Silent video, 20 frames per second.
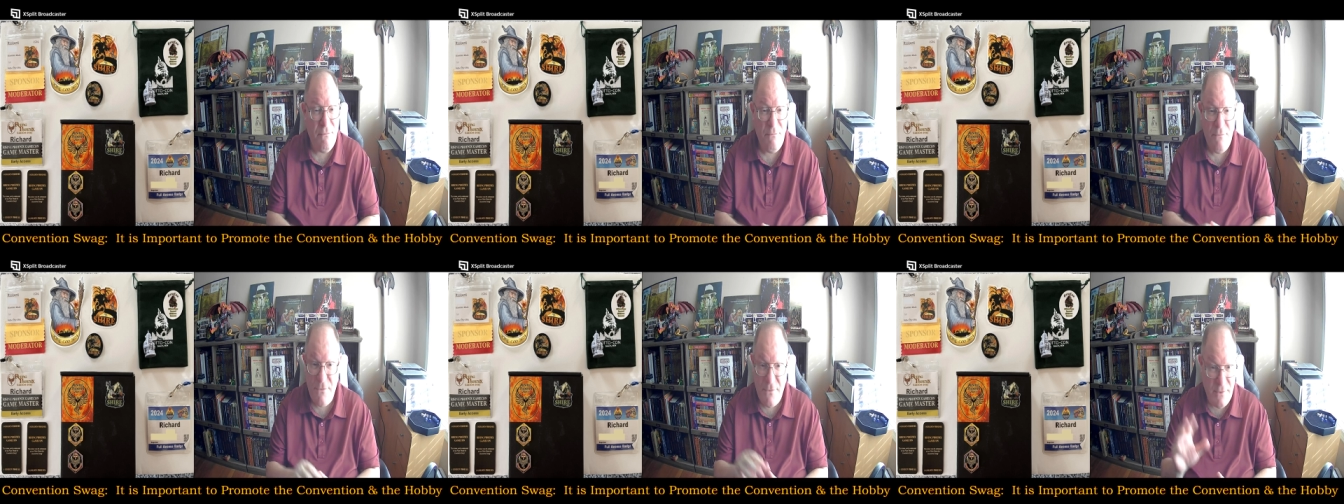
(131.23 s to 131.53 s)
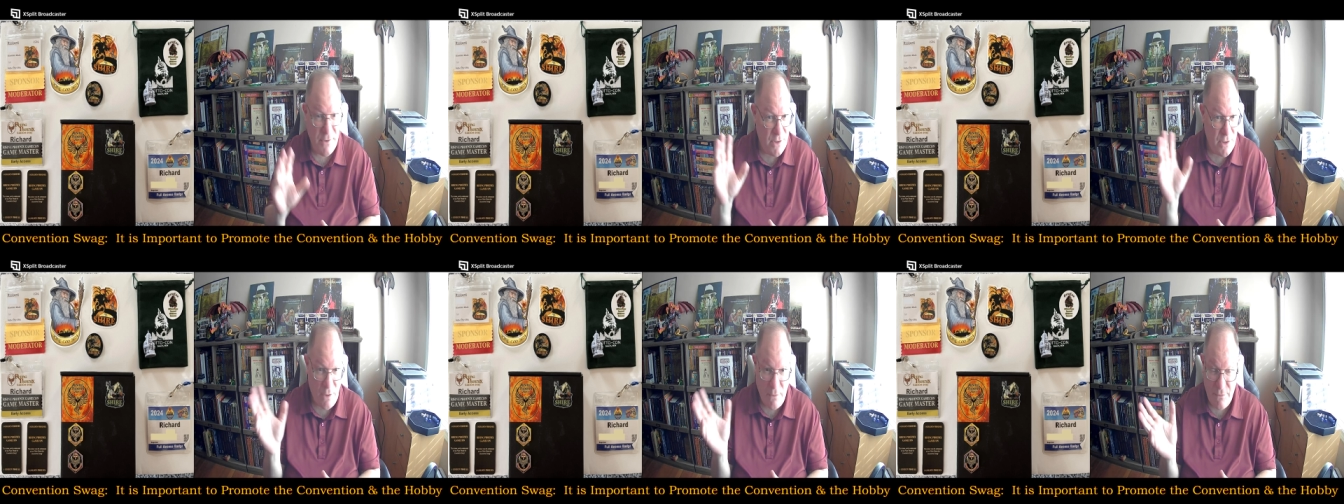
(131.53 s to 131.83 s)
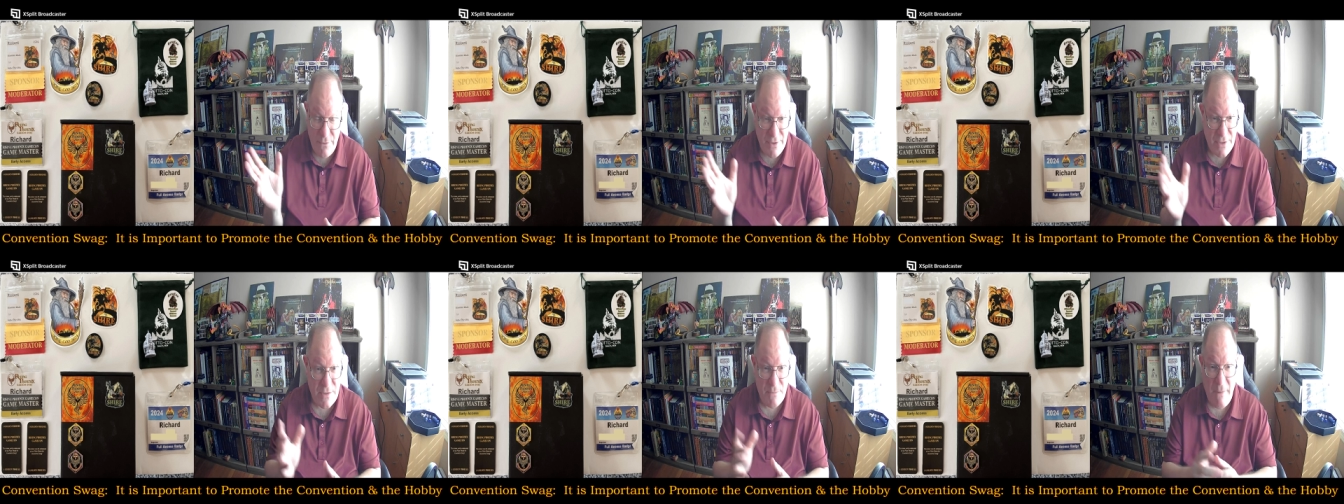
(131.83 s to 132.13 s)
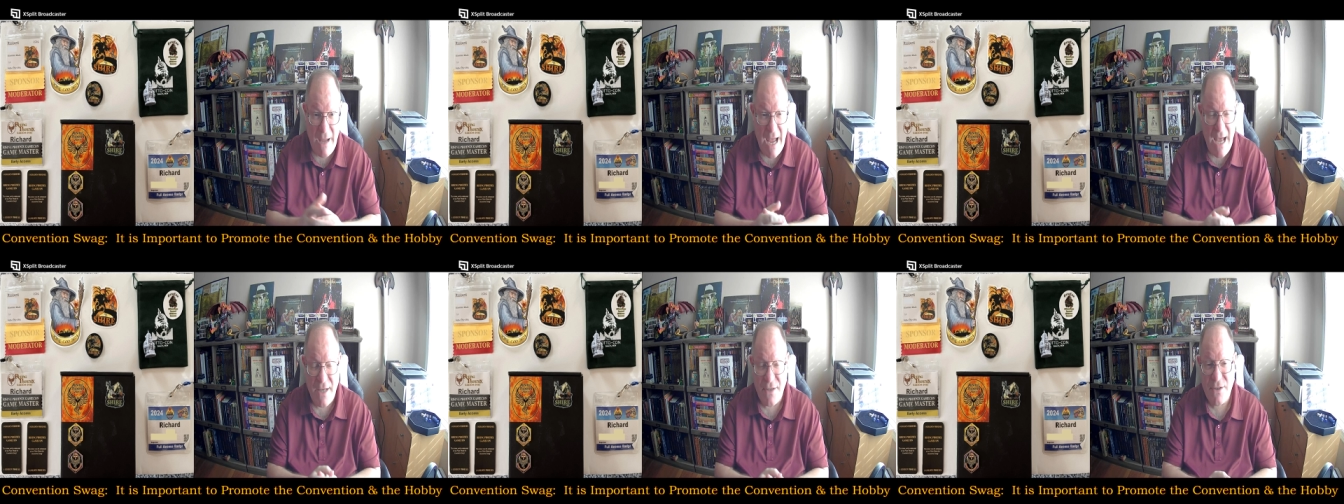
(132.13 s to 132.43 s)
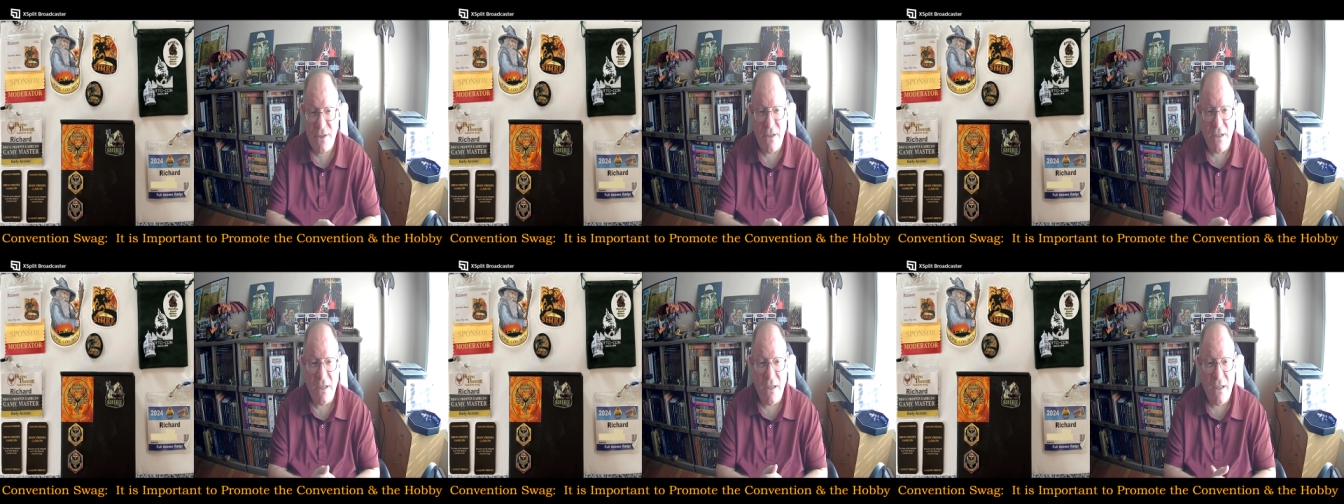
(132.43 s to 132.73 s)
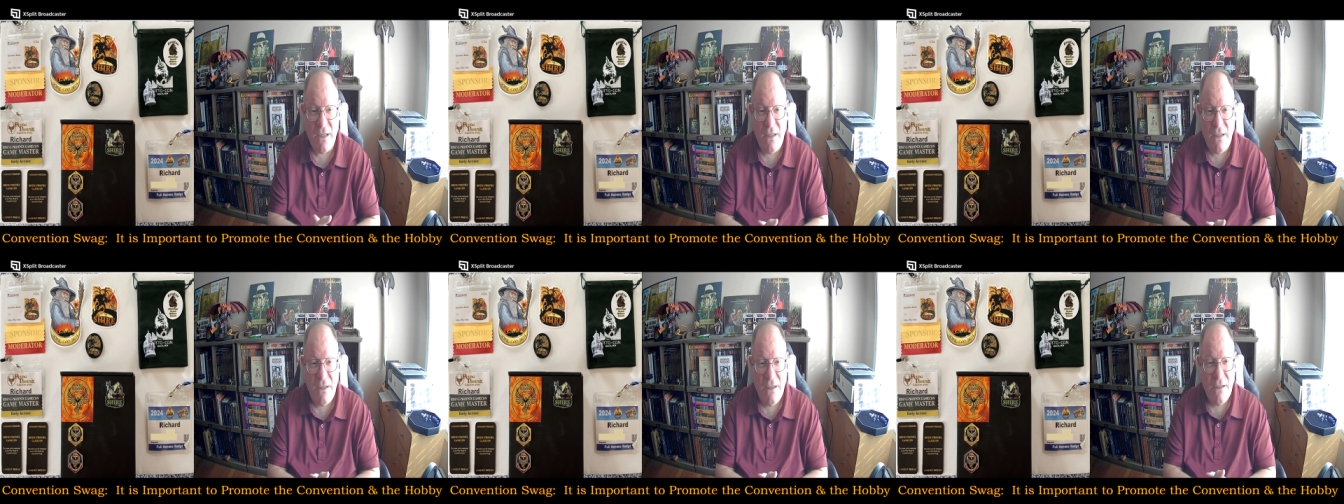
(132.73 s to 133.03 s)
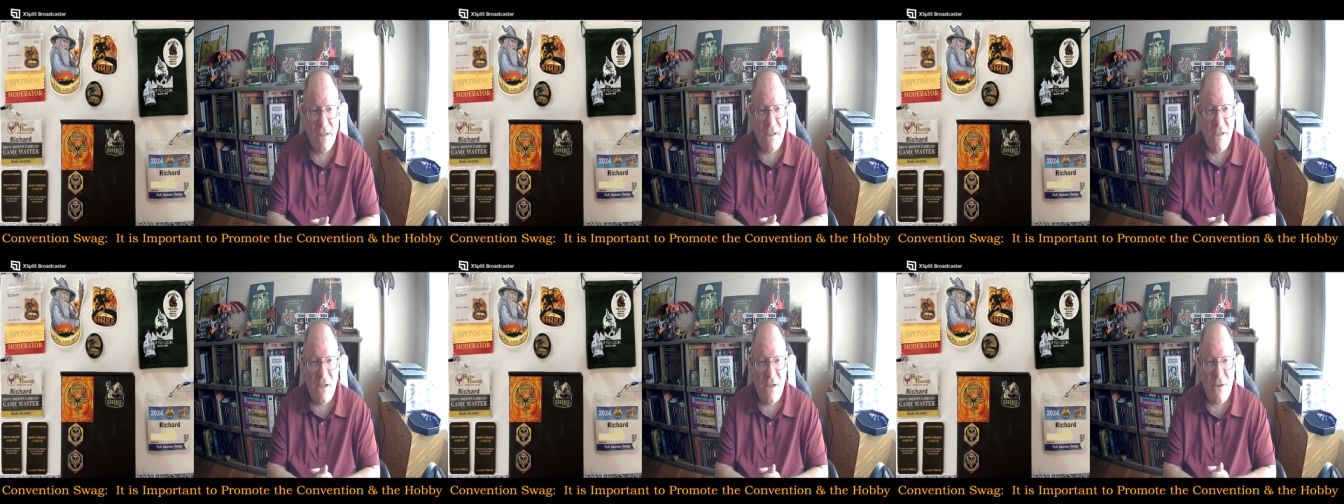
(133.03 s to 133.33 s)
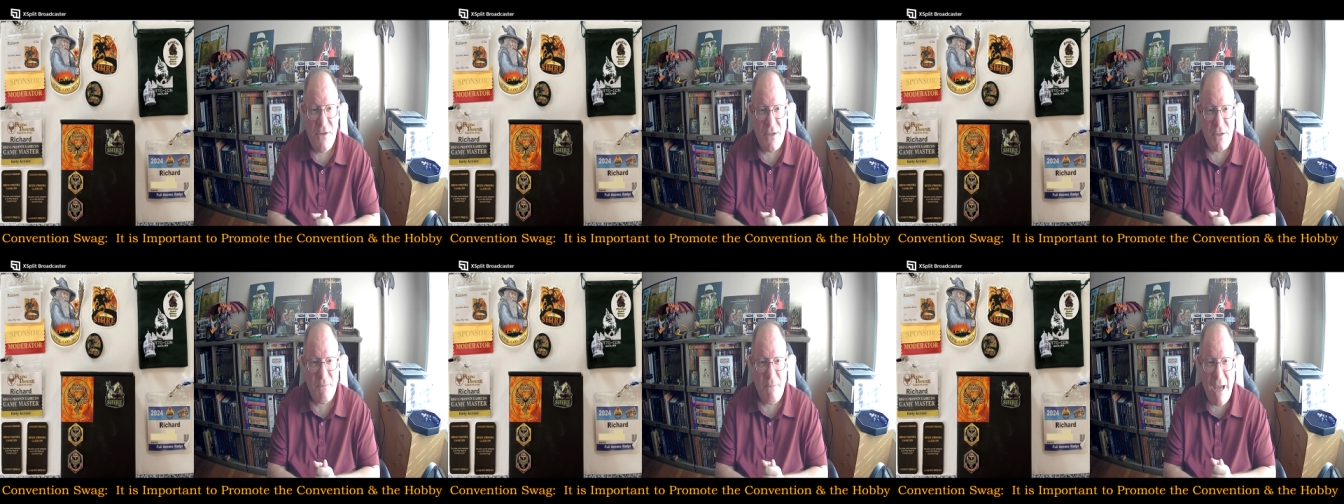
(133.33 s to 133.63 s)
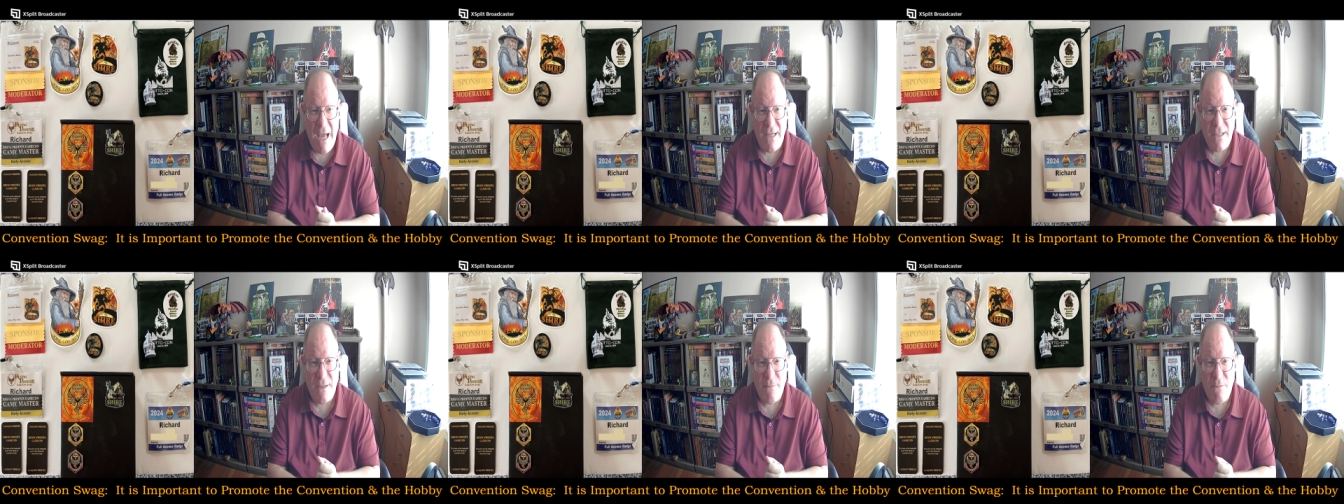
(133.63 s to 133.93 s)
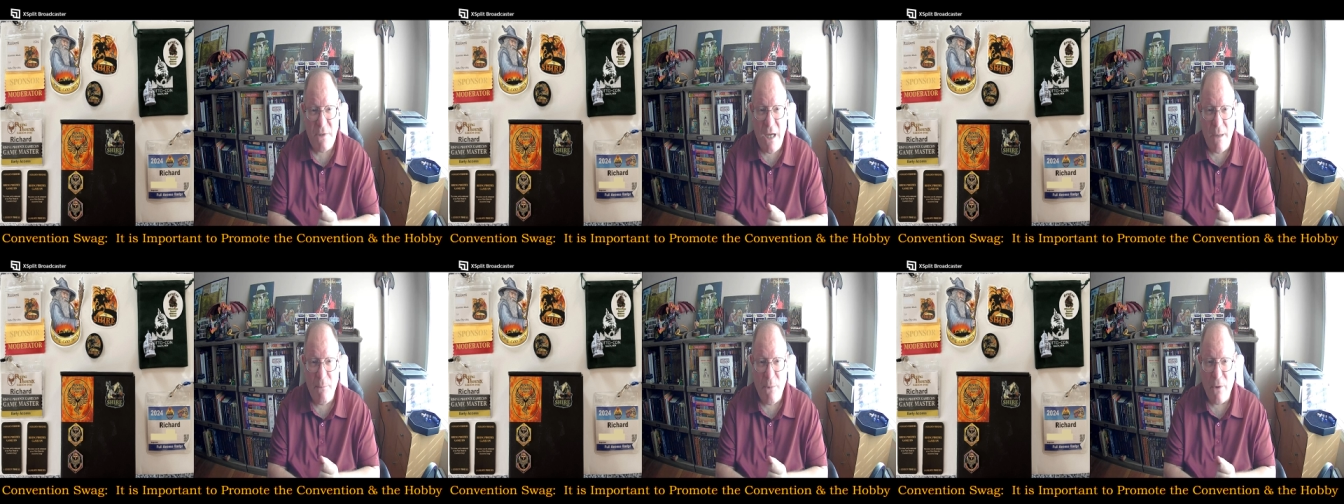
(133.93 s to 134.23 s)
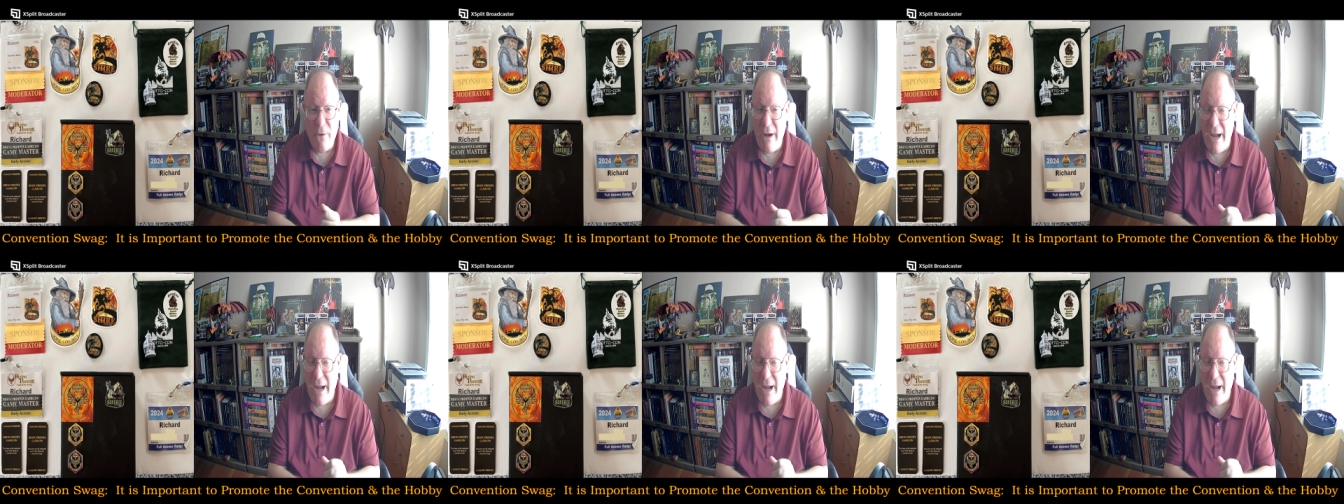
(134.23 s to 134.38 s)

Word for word: you know, this past September,